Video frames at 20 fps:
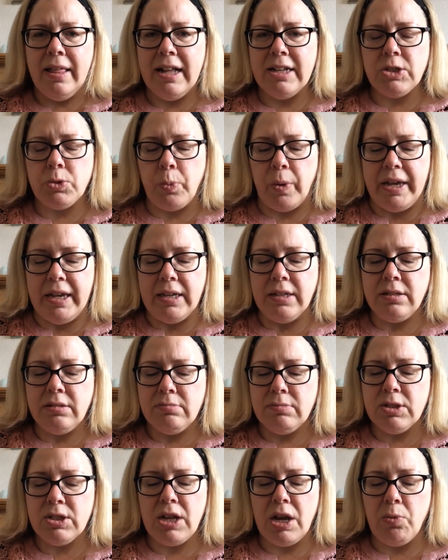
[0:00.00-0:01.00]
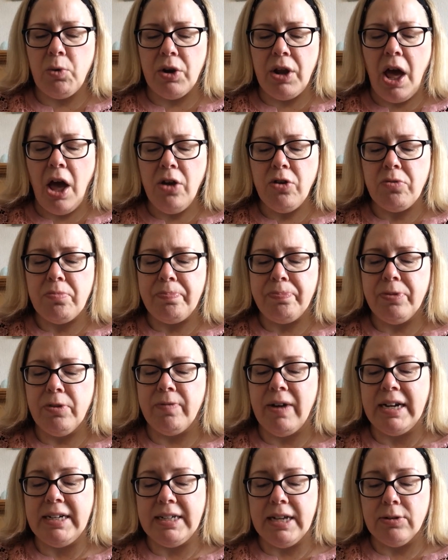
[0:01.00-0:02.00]
That's weird. There's no one home.
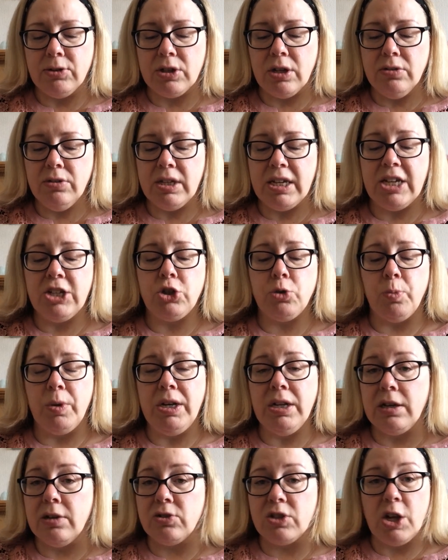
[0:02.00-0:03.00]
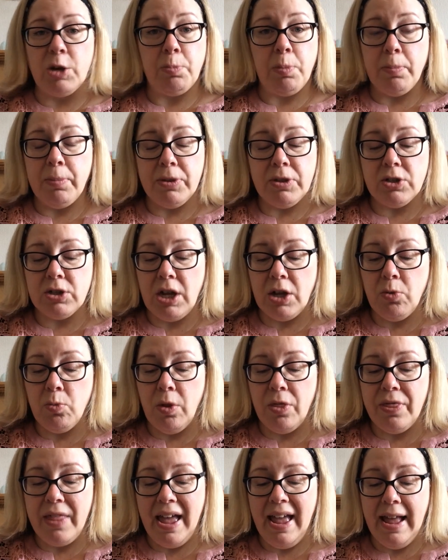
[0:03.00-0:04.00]
The radio's on, the kitchen window's open, but there's no
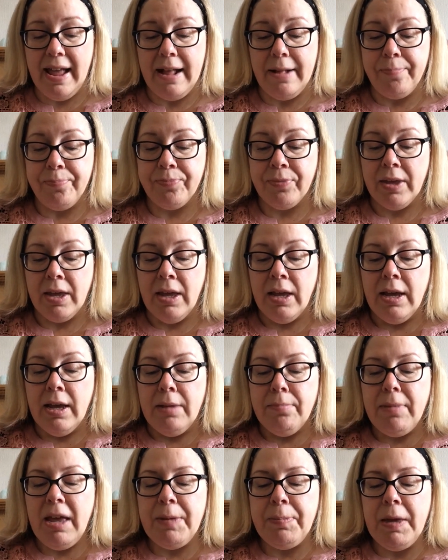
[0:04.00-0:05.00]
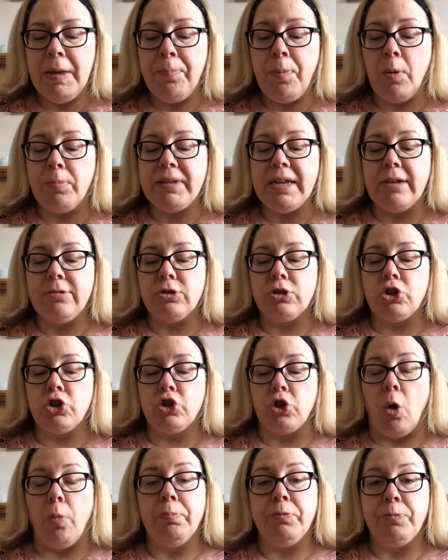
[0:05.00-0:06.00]
one there. Maybe he popped out to the
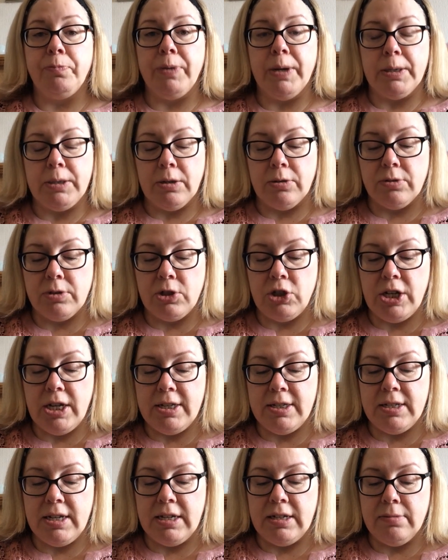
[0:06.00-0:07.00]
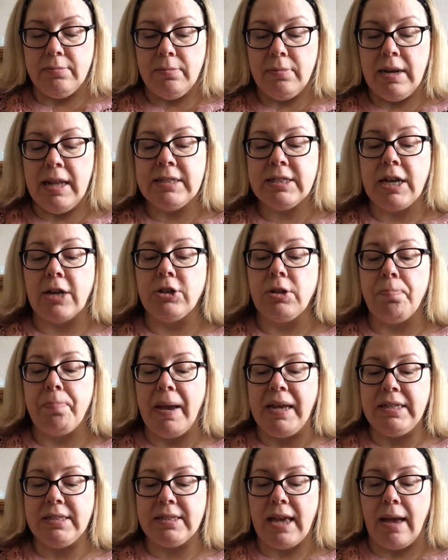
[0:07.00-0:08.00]
shops, Bertolt suggested. Let's go to
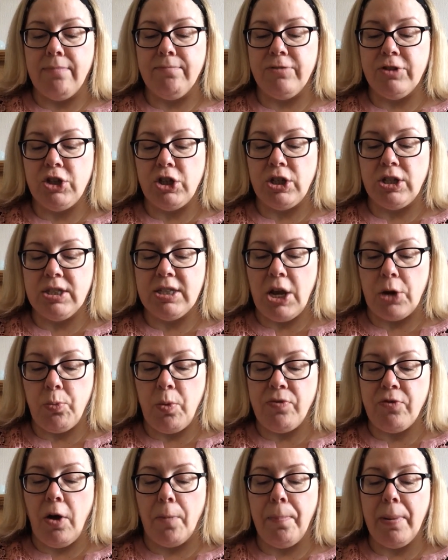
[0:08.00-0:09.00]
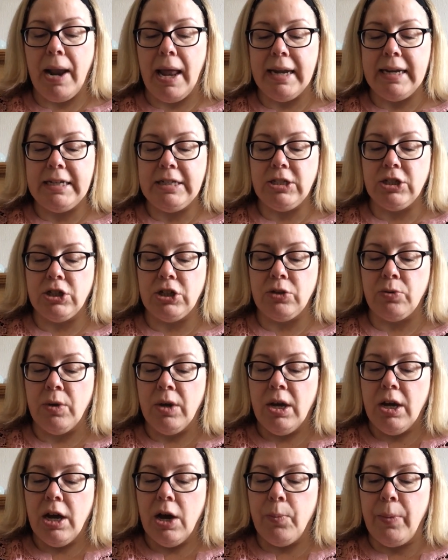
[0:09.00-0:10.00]
base camp, Virginia said. We've got planning to do,
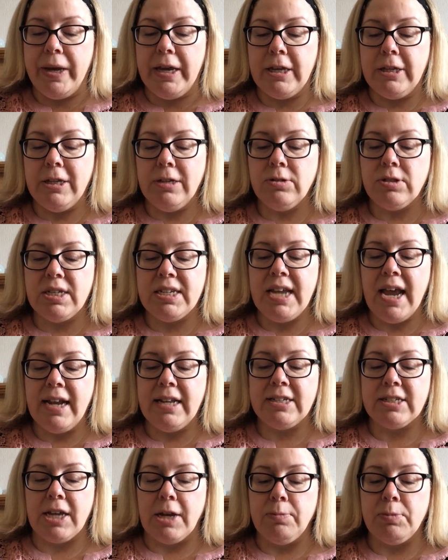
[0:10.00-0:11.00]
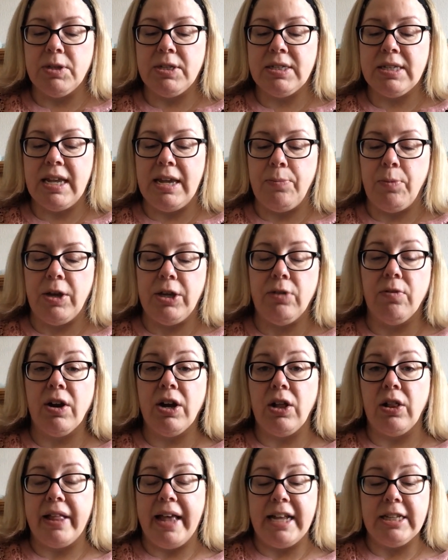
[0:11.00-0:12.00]
and we can use the telescope to see when your
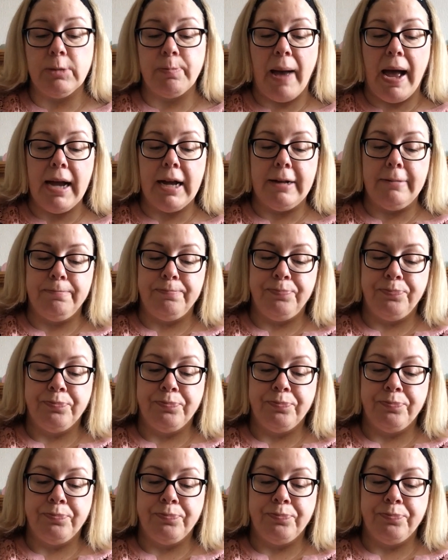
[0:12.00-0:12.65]
uncle gets back.